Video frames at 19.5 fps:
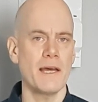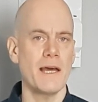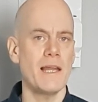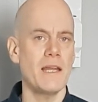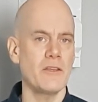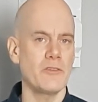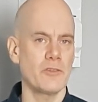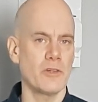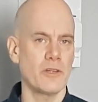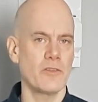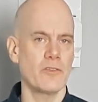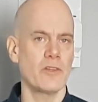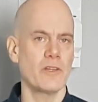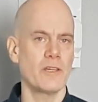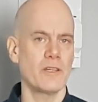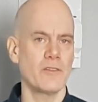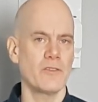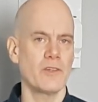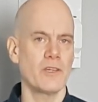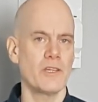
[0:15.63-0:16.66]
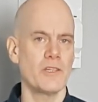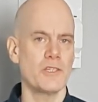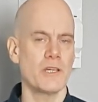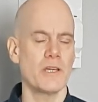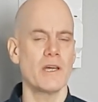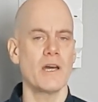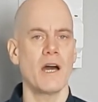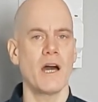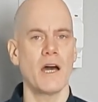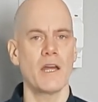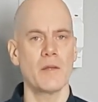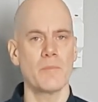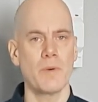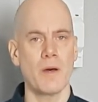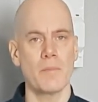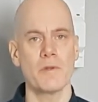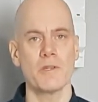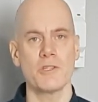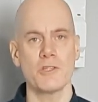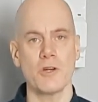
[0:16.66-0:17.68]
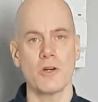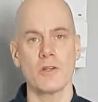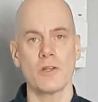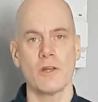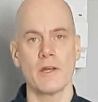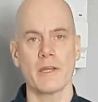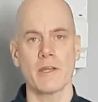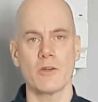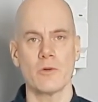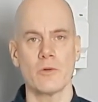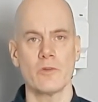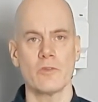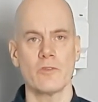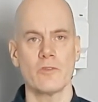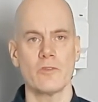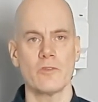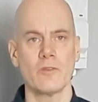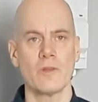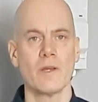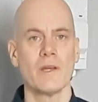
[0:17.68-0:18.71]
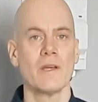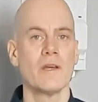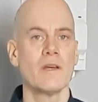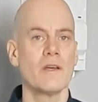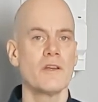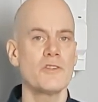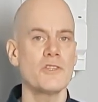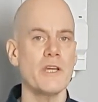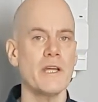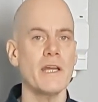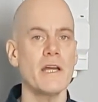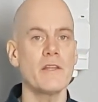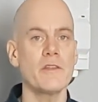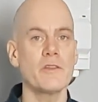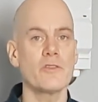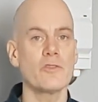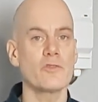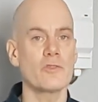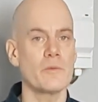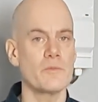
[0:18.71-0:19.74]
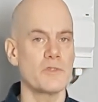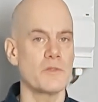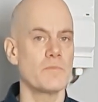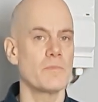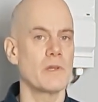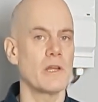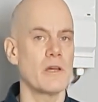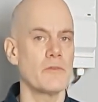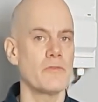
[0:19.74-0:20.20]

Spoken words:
Alexander technique teacher and I publish online courses. Check out the description below